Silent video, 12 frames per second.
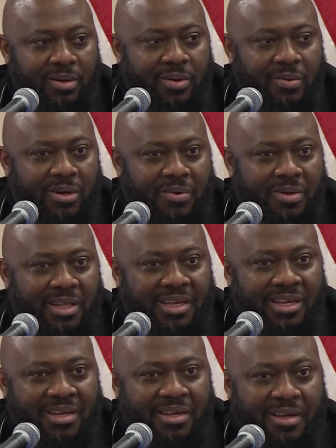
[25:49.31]

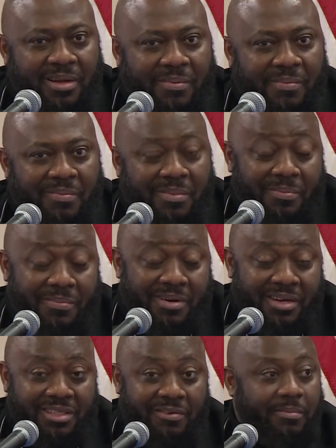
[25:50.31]

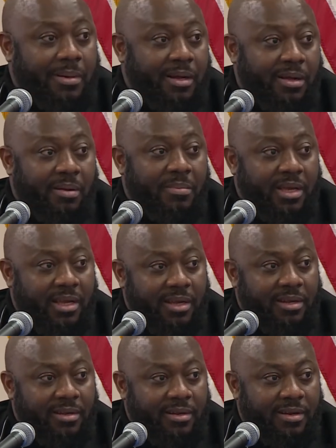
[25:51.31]
apprehensive about coming in.